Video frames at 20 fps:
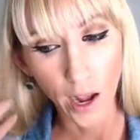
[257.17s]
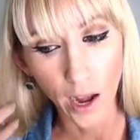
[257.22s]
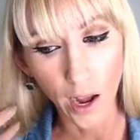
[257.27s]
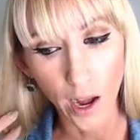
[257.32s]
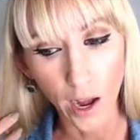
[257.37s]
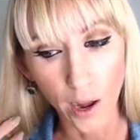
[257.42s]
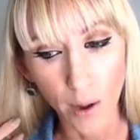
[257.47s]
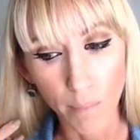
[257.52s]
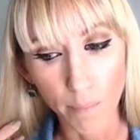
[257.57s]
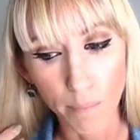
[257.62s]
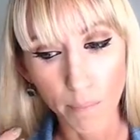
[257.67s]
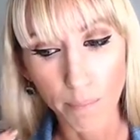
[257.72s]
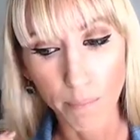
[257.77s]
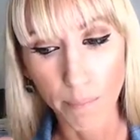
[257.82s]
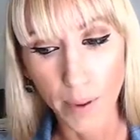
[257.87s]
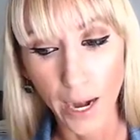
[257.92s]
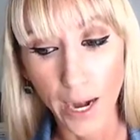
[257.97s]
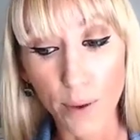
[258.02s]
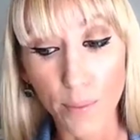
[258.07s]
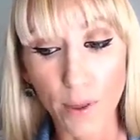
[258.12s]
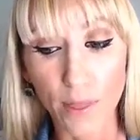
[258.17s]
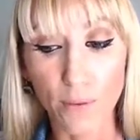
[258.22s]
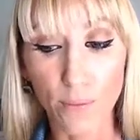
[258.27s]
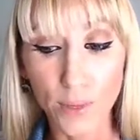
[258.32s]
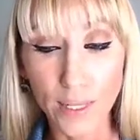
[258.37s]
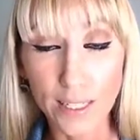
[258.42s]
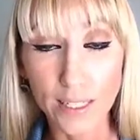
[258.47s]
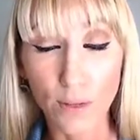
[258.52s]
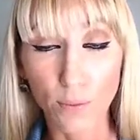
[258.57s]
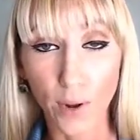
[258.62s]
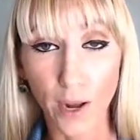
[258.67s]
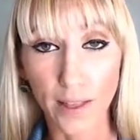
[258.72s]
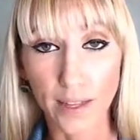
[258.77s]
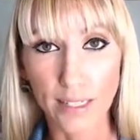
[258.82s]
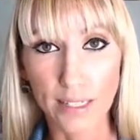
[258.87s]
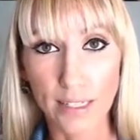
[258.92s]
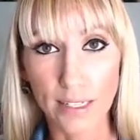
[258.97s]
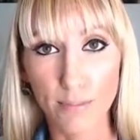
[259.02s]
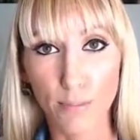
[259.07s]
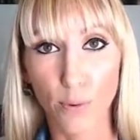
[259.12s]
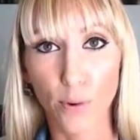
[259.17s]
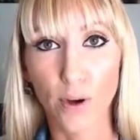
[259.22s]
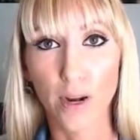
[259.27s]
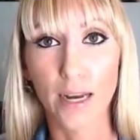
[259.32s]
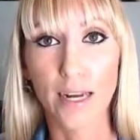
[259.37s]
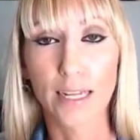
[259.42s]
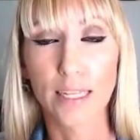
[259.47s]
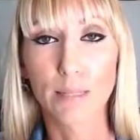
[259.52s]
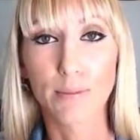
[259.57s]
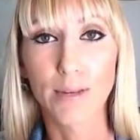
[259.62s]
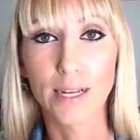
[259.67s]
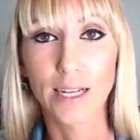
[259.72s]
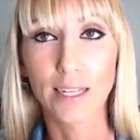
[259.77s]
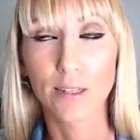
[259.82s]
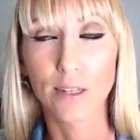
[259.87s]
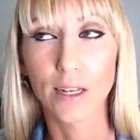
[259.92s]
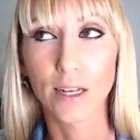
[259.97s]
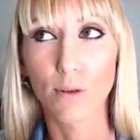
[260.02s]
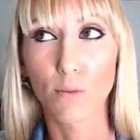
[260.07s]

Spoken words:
But anyway, the reason why this is important is because